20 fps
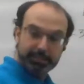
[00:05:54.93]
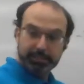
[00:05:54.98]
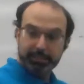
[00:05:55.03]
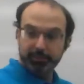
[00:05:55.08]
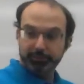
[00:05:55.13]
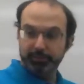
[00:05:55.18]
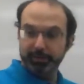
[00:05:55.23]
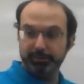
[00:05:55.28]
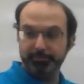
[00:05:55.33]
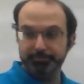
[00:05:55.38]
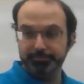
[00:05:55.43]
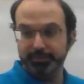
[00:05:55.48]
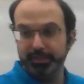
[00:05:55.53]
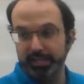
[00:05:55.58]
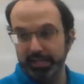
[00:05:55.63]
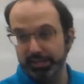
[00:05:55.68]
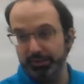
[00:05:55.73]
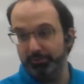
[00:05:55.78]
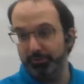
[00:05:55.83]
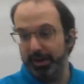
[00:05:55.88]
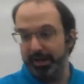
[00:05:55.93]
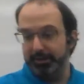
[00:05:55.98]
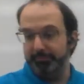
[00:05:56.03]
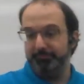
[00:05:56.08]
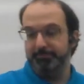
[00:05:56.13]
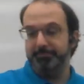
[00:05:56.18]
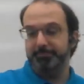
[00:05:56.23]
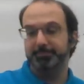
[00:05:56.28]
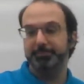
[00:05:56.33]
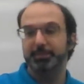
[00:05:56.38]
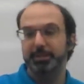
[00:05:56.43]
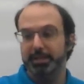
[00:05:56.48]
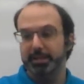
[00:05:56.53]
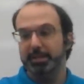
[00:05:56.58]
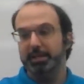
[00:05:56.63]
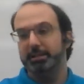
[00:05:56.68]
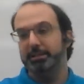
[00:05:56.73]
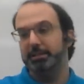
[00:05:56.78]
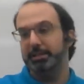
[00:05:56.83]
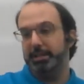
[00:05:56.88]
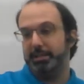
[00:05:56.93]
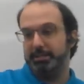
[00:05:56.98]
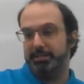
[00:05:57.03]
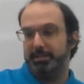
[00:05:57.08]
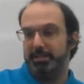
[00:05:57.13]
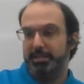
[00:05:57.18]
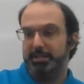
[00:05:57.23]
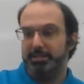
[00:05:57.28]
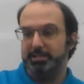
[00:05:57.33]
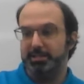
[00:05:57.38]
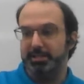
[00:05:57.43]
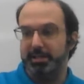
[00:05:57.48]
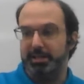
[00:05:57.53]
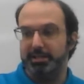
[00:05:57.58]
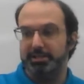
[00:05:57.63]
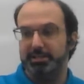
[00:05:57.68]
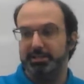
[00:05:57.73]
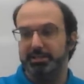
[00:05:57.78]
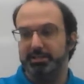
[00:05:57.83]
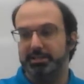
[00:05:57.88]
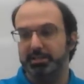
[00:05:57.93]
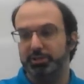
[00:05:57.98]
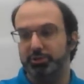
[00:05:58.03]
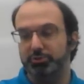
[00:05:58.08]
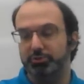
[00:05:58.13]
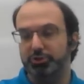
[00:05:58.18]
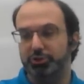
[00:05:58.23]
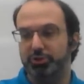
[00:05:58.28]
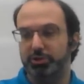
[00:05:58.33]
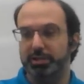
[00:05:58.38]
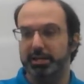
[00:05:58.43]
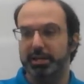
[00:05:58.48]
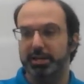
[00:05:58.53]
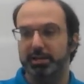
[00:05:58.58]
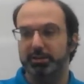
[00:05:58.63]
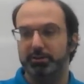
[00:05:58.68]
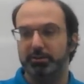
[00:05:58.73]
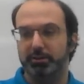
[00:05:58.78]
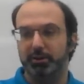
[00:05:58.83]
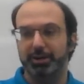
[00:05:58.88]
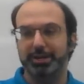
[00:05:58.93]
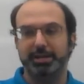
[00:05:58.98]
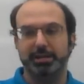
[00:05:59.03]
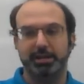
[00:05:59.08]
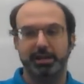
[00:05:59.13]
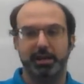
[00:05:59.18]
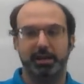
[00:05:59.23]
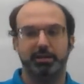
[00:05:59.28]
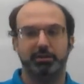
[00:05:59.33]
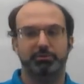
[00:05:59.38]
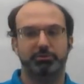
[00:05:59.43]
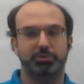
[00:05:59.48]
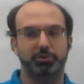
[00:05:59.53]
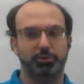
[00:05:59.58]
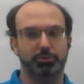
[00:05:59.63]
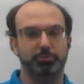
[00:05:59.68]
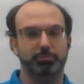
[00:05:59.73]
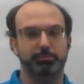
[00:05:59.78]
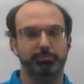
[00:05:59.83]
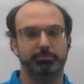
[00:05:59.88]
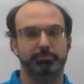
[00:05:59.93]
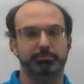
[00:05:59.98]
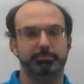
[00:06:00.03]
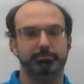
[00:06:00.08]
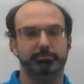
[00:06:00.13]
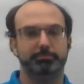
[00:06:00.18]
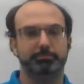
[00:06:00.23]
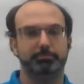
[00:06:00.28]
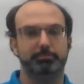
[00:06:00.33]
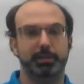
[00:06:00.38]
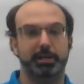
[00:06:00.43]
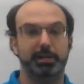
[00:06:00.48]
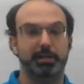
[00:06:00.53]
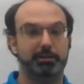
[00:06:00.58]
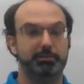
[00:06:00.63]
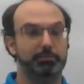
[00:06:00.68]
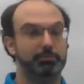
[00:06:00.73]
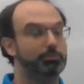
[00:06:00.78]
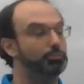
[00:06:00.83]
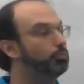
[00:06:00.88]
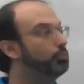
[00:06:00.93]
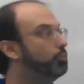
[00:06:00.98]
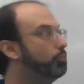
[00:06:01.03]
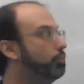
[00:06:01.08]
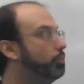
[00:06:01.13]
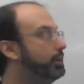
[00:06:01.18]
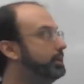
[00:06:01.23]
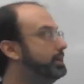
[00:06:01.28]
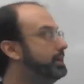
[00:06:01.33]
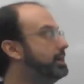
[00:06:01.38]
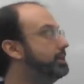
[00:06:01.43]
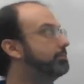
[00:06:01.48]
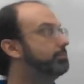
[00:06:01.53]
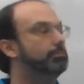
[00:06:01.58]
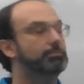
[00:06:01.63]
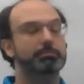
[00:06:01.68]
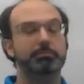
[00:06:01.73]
Well, either way, the next thing it says is that you should end on a -2. And we did.